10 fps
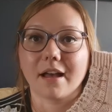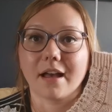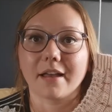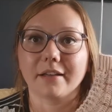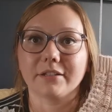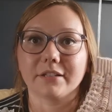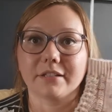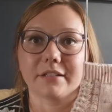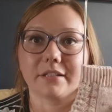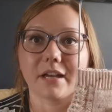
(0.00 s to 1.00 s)

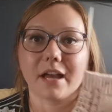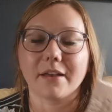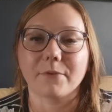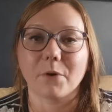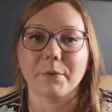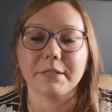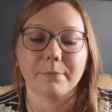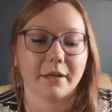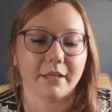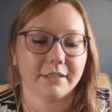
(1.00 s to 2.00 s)
I've always
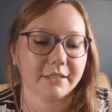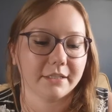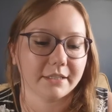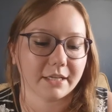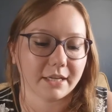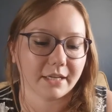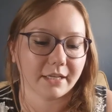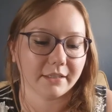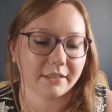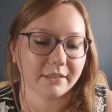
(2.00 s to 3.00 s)
wanted to
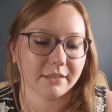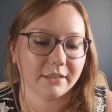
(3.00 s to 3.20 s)
design